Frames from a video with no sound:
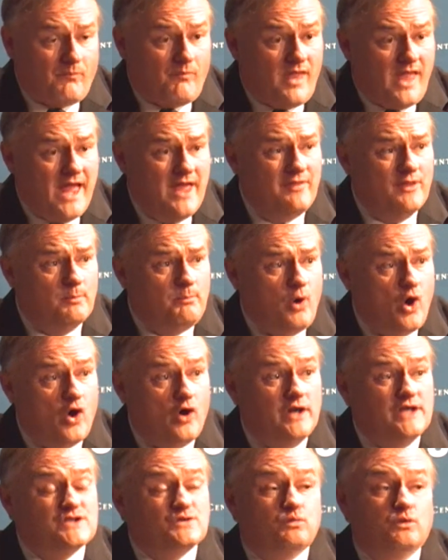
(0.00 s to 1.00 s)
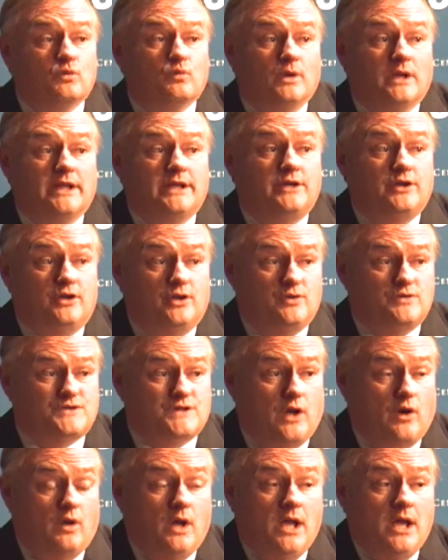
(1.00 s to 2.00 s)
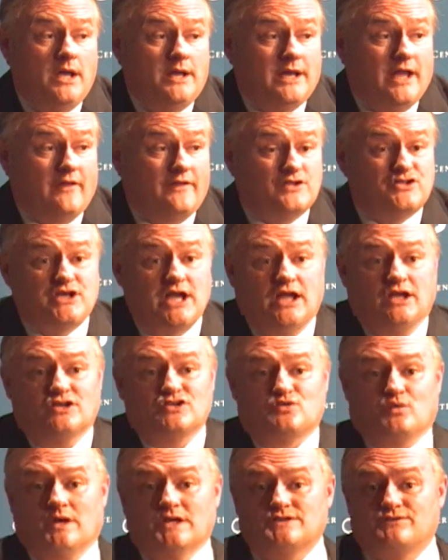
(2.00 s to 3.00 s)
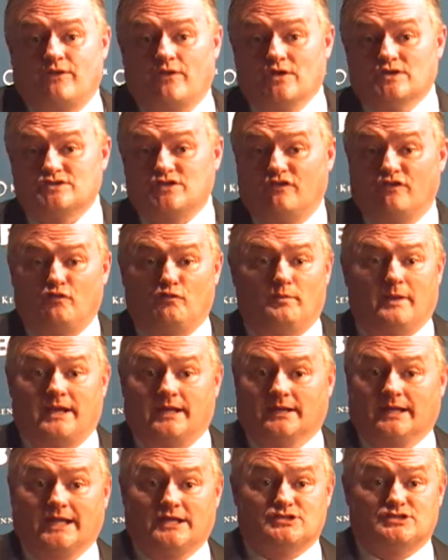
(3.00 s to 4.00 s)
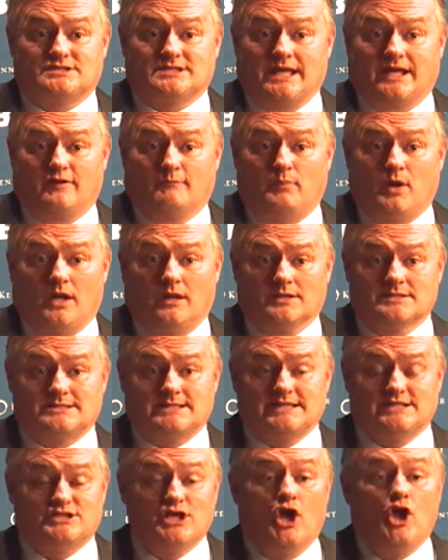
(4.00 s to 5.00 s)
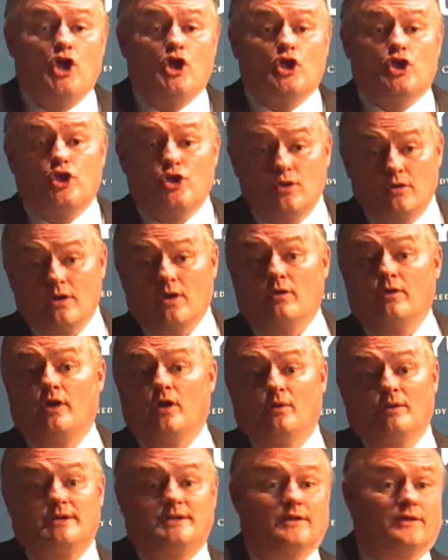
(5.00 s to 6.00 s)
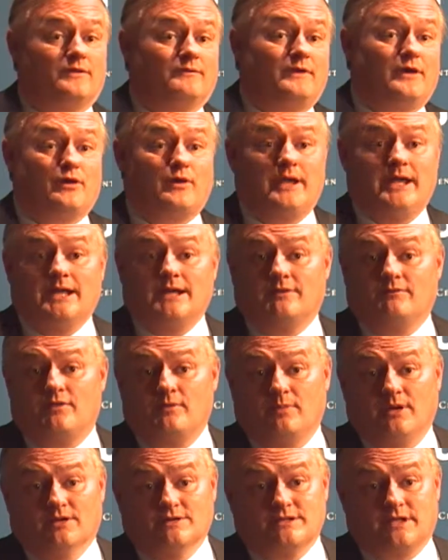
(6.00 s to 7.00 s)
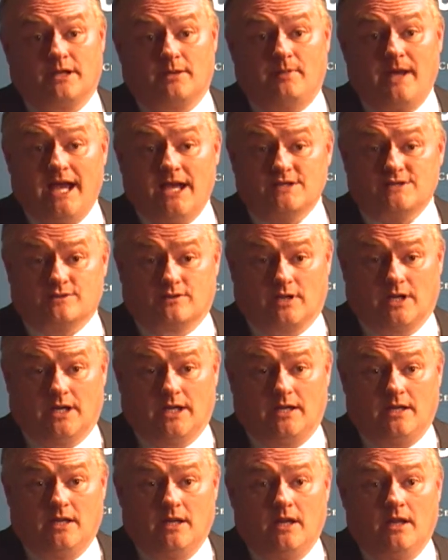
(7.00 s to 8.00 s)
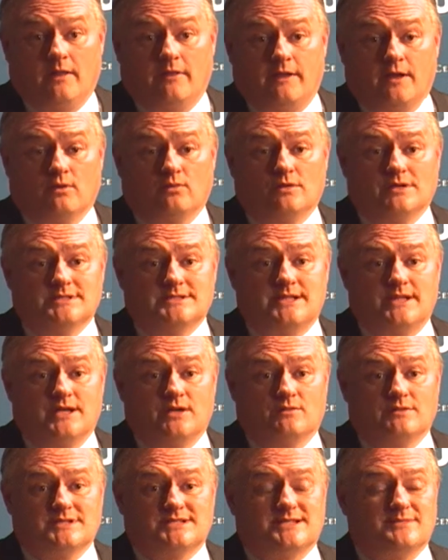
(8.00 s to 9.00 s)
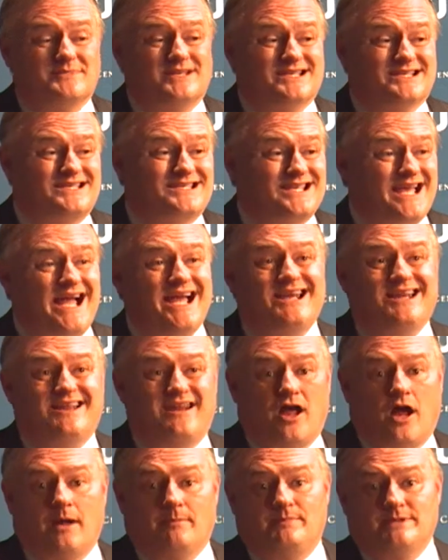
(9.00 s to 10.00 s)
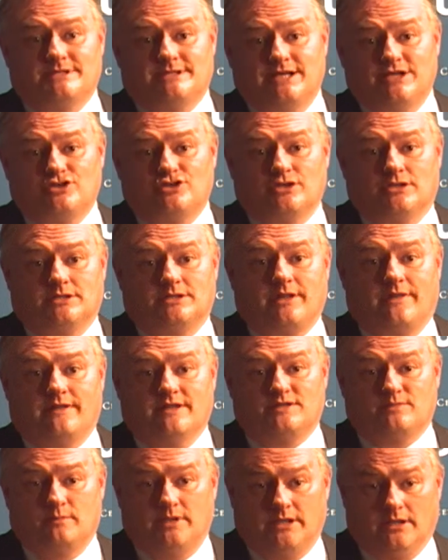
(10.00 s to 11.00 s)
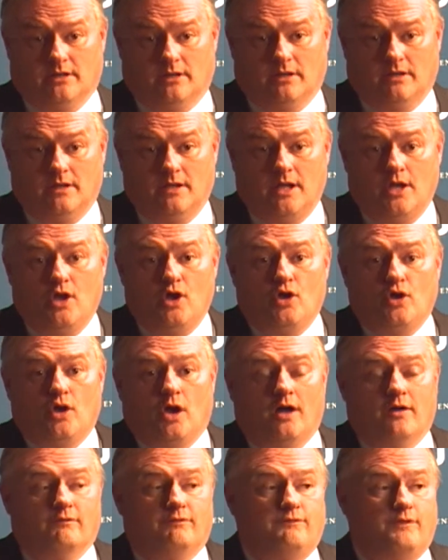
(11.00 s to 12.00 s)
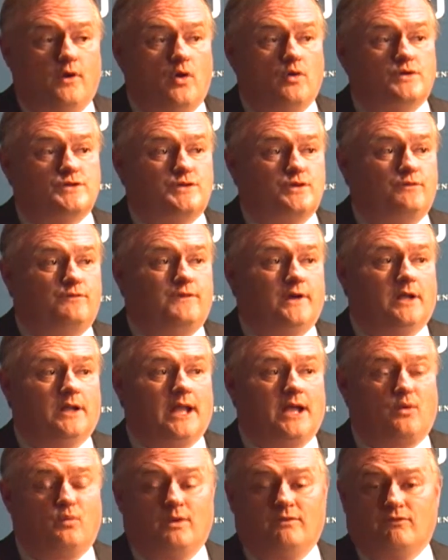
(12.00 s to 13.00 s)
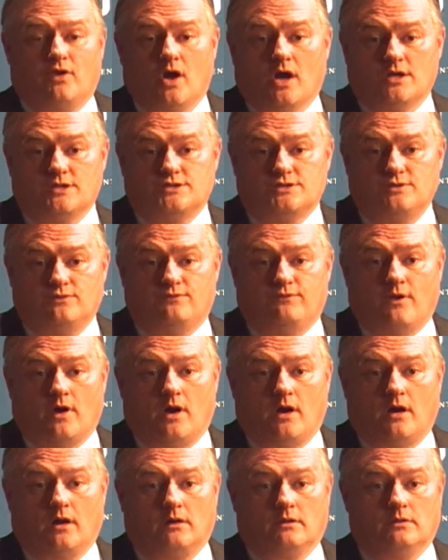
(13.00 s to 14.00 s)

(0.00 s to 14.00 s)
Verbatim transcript: And the parties were willing to do so. Now, the challenge was, for those of you who've been in legislative policies, you don't know until the very end if the bill's going to pass or not. There was some decided opposition to this bill of folks who felt like we've gone too far